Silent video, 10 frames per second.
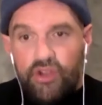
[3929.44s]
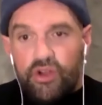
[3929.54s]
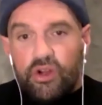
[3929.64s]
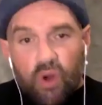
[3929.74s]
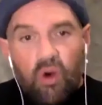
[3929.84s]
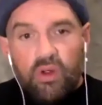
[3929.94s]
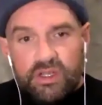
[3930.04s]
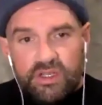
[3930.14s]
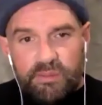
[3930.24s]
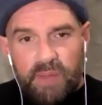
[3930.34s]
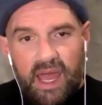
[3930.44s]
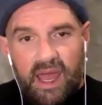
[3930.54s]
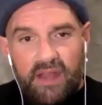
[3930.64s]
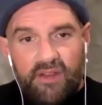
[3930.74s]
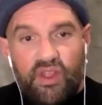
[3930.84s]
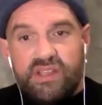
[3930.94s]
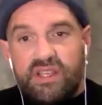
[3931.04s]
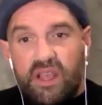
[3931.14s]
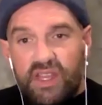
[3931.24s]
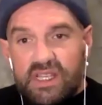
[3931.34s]
Your goal is yeah. bad.
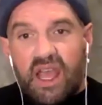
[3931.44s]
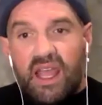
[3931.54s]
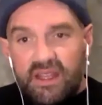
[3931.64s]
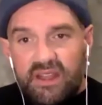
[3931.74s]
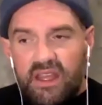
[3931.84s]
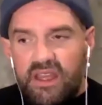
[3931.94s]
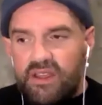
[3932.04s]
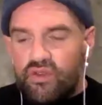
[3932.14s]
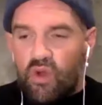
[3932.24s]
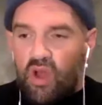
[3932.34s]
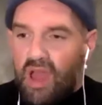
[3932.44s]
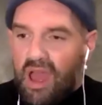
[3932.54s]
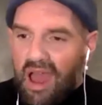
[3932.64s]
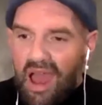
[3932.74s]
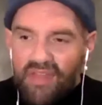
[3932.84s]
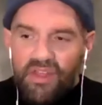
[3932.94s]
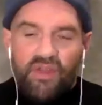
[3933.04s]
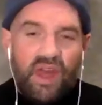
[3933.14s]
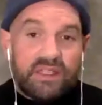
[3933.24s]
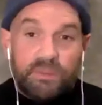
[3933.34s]
This this idea is wrong. I
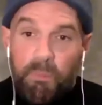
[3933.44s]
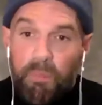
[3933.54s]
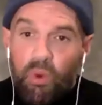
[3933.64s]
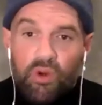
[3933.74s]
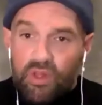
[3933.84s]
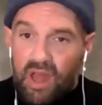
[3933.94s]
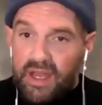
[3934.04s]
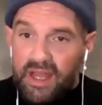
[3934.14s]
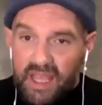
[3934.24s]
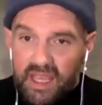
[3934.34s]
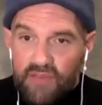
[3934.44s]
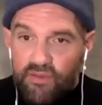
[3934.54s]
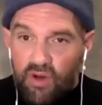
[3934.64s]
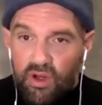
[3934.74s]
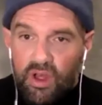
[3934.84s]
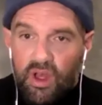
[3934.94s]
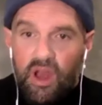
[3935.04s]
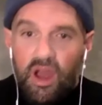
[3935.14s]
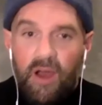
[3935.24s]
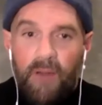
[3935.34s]
think that's borderline evil.
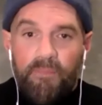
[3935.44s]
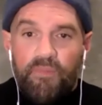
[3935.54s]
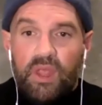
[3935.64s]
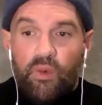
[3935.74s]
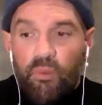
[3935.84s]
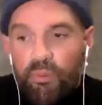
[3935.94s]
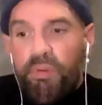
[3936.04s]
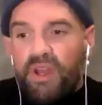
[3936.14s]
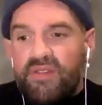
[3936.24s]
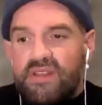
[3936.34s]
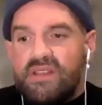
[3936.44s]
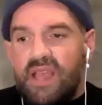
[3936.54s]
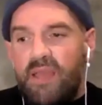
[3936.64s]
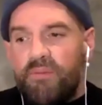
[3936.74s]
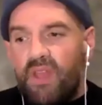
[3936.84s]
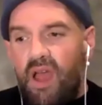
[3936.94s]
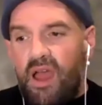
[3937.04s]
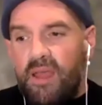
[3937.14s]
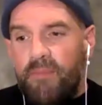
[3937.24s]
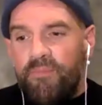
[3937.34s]
Um, but at the same
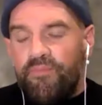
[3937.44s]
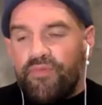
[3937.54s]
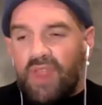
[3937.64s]
time,